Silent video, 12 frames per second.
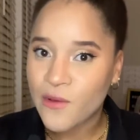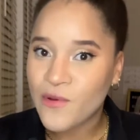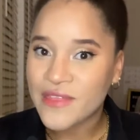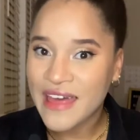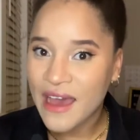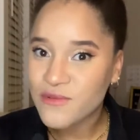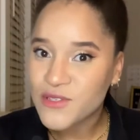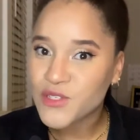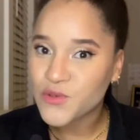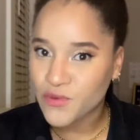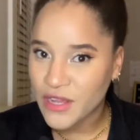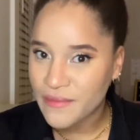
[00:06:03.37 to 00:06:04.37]
without
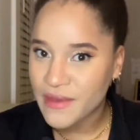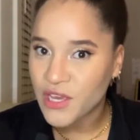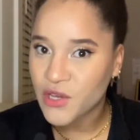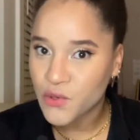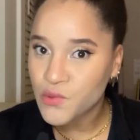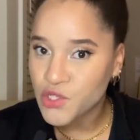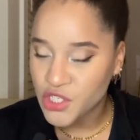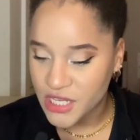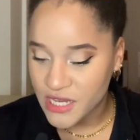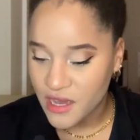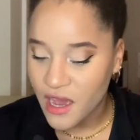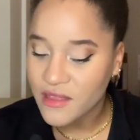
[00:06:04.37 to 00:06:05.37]
screaming
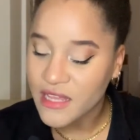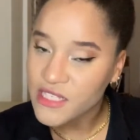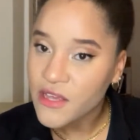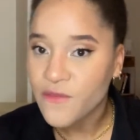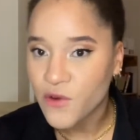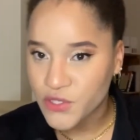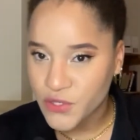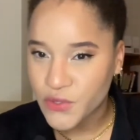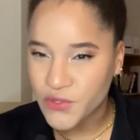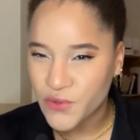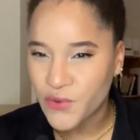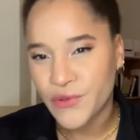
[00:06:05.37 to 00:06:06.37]
Gucci. Unless, of course, you
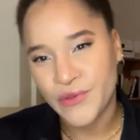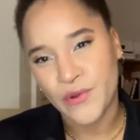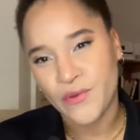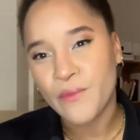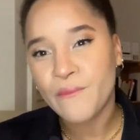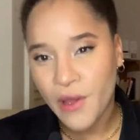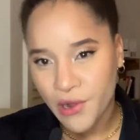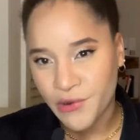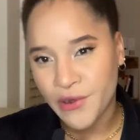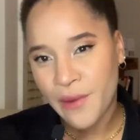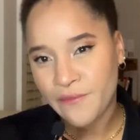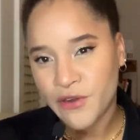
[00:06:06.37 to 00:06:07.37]
do, you know, the
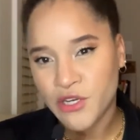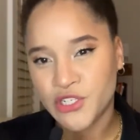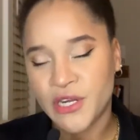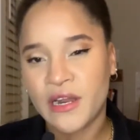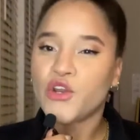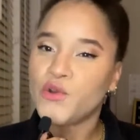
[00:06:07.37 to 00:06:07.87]
monogram version.